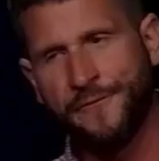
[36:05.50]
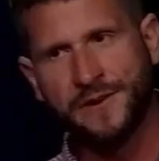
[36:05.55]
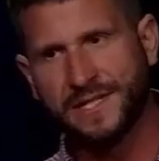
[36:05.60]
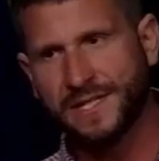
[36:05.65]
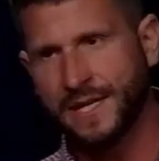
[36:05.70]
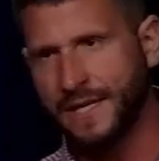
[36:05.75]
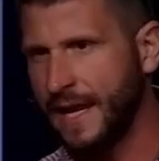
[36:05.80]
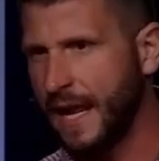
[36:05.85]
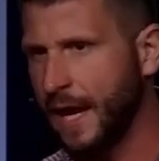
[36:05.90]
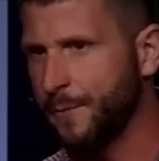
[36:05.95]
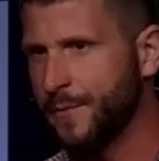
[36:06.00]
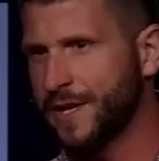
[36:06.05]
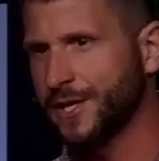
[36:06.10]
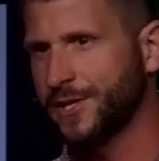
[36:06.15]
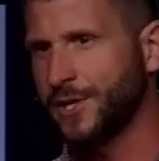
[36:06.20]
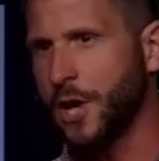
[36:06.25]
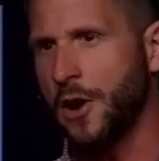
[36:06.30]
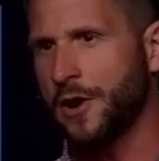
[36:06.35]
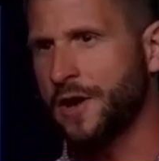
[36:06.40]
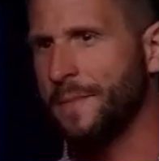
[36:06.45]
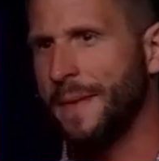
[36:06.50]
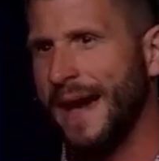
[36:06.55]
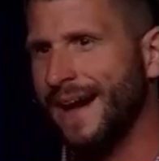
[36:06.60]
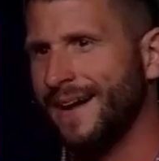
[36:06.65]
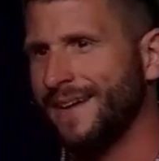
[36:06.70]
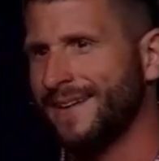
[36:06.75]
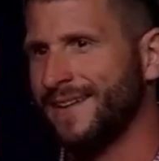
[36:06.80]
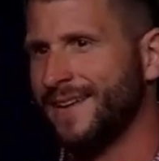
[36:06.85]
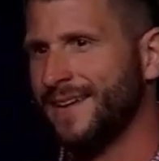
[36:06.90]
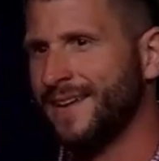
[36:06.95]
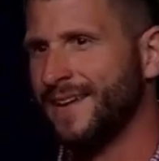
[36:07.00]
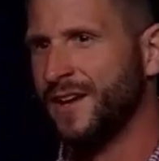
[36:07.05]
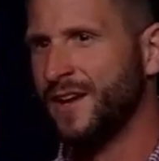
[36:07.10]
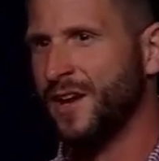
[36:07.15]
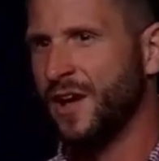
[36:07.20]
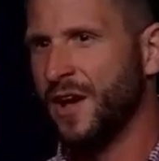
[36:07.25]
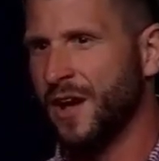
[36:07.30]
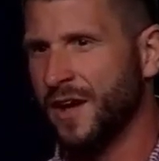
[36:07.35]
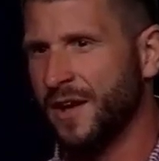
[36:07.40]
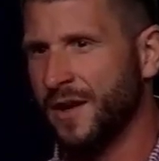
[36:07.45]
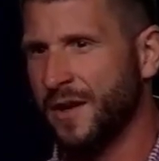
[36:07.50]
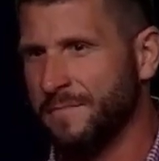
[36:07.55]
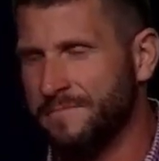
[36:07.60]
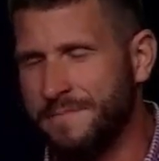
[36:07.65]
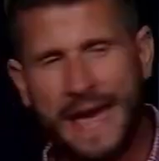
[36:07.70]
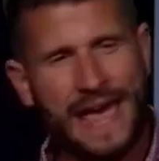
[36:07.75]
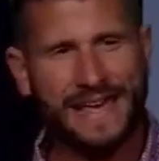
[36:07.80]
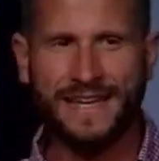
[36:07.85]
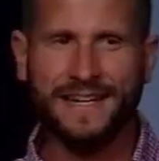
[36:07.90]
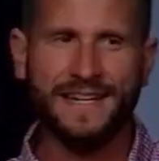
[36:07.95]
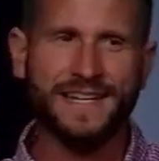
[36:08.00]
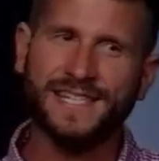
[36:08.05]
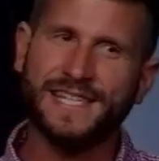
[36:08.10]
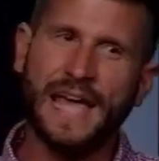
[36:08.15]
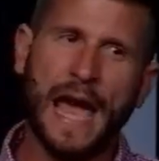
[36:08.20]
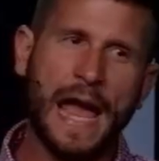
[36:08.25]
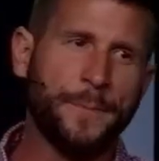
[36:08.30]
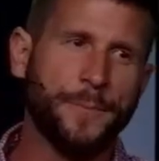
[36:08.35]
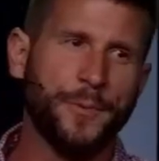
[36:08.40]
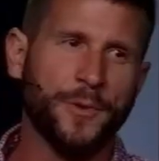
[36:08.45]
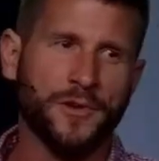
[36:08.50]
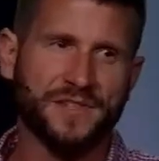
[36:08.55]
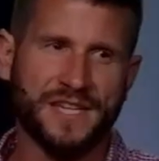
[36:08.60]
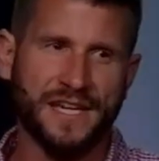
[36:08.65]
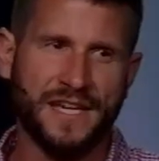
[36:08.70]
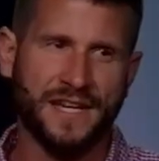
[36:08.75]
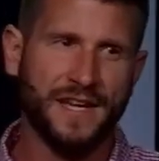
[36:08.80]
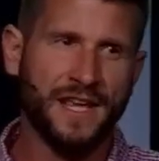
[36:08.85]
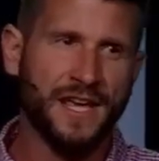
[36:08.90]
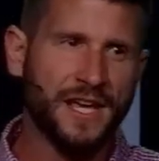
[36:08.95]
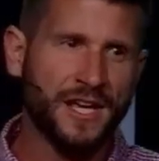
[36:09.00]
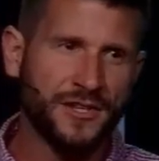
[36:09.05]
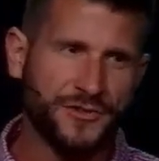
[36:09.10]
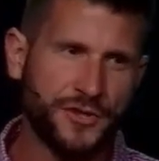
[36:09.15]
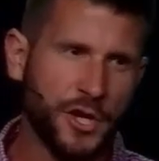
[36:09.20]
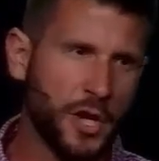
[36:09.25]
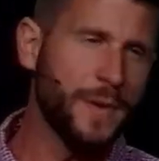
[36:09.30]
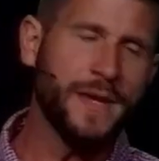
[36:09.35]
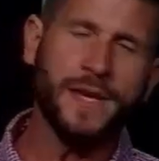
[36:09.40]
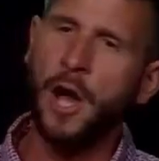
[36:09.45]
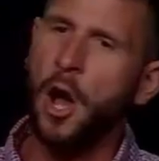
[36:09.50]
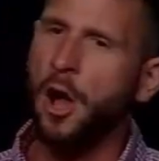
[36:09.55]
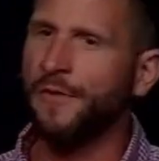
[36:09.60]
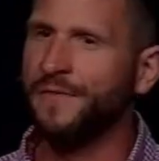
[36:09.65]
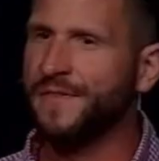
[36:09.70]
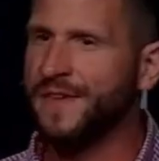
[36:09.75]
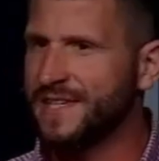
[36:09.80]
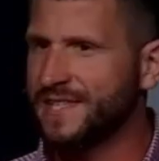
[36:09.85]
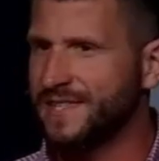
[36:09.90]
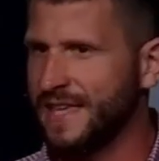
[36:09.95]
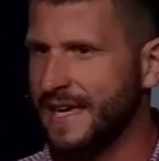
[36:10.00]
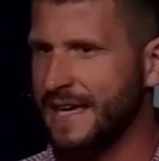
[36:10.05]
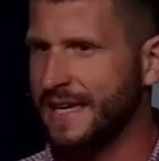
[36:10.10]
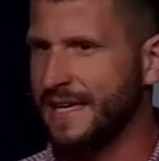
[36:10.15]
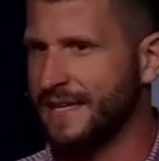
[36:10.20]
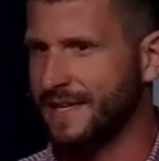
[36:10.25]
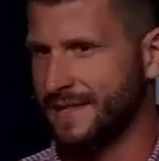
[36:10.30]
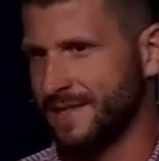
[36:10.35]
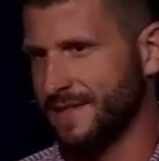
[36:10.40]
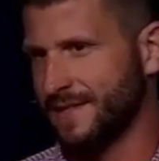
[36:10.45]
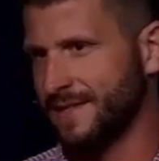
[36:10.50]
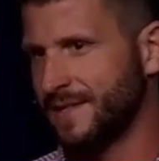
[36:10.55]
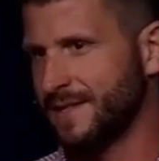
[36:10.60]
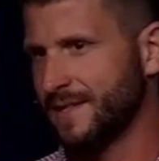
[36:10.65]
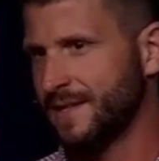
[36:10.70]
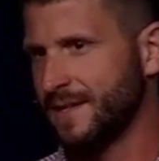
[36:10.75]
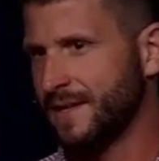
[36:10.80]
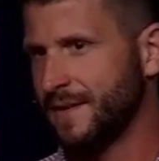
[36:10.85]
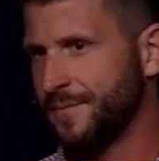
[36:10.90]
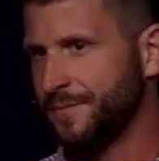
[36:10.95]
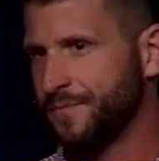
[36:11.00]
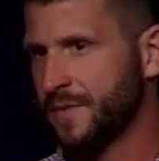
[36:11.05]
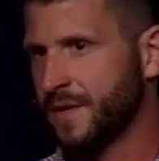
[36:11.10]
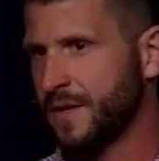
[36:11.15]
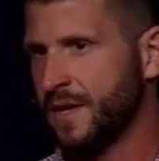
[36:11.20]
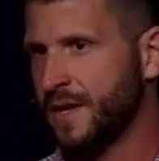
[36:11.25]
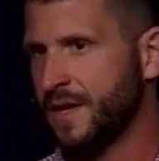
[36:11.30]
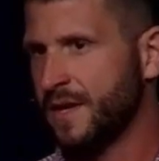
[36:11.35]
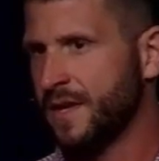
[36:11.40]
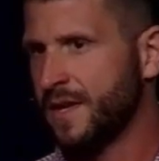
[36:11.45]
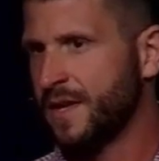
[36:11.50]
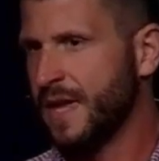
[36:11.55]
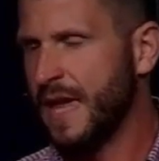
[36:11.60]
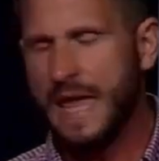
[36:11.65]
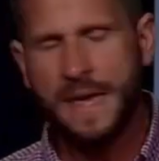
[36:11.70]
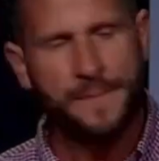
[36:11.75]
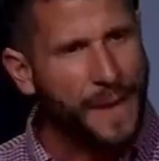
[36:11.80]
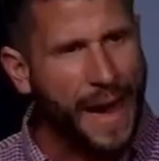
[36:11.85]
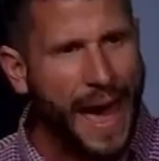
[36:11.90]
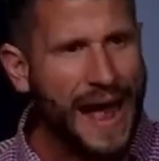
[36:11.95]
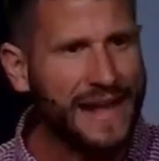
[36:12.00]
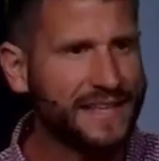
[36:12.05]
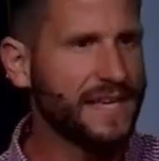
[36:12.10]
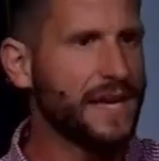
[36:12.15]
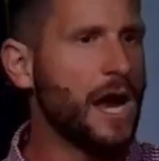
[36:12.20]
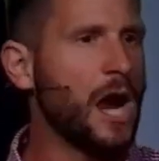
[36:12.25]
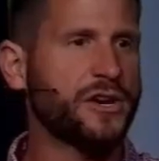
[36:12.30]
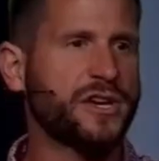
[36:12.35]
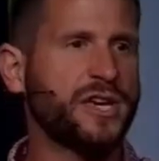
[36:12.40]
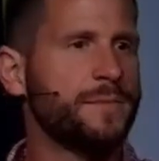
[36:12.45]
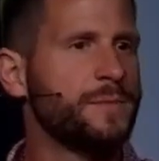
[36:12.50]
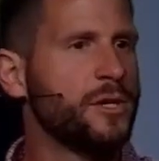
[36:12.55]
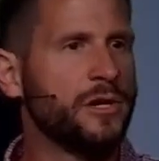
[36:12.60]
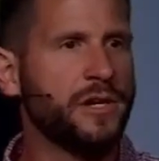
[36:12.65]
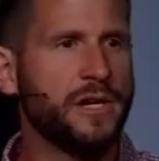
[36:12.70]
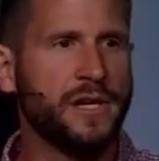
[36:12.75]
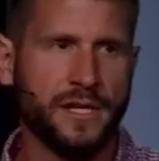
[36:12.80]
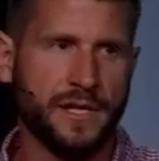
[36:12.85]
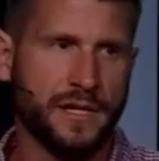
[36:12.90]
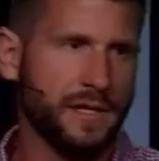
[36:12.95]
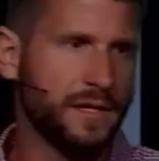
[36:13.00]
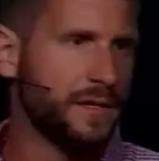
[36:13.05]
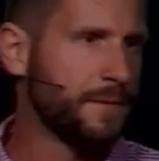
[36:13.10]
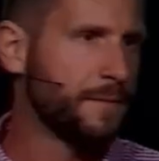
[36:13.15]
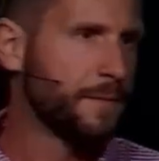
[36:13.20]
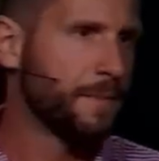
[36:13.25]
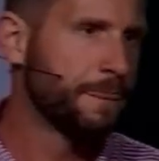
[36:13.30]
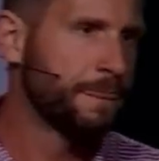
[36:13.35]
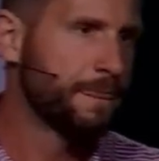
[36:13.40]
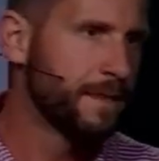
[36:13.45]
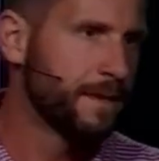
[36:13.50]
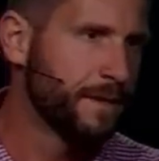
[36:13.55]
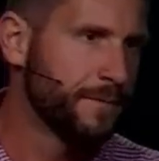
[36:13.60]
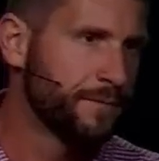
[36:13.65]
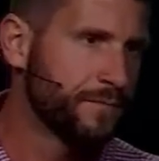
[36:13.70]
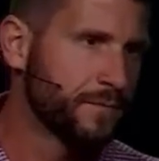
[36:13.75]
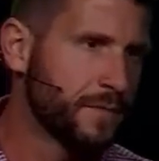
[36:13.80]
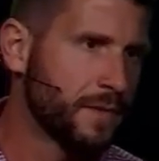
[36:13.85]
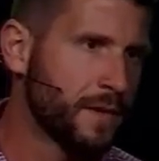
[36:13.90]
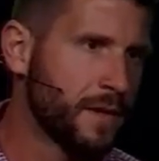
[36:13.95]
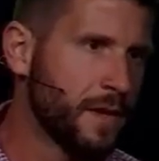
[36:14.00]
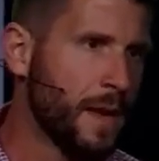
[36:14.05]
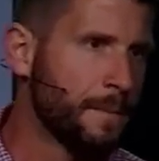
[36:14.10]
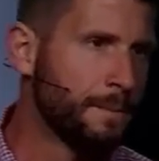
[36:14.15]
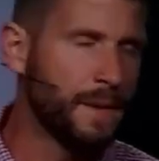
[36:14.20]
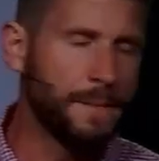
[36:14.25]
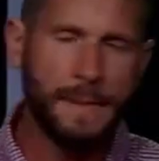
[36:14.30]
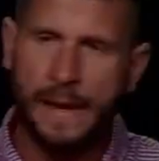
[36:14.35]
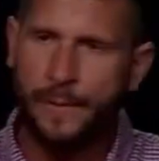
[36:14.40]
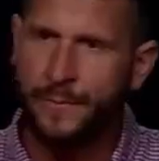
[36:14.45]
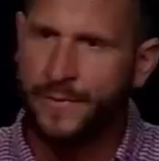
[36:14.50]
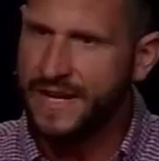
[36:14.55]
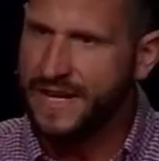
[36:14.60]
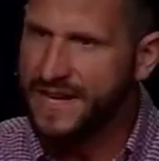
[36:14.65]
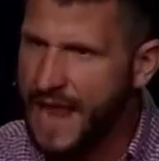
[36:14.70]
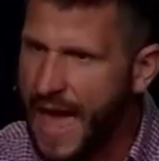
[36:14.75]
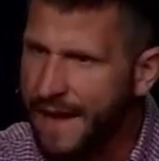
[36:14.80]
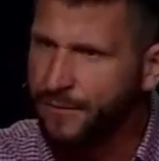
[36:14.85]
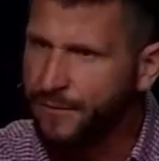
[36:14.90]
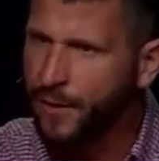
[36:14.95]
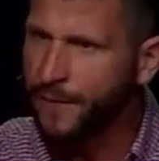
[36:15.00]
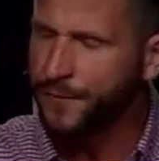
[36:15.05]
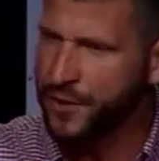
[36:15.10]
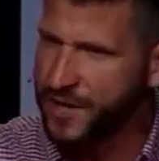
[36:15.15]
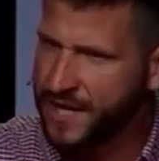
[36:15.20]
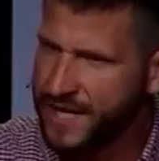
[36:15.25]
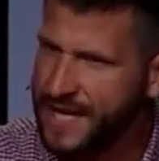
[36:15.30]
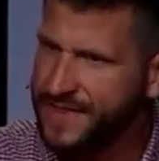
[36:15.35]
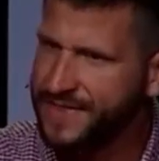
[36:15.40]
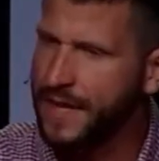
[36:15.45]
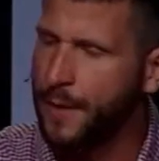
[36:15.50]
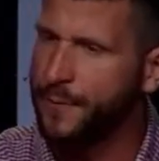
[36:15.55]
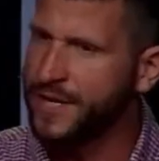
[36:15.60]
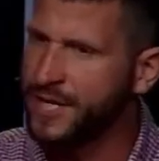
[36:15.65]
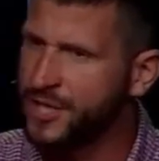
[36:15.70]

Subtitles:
every Sunday and we can talk about making disciples and doing all these things, impacting our community. But may we never forget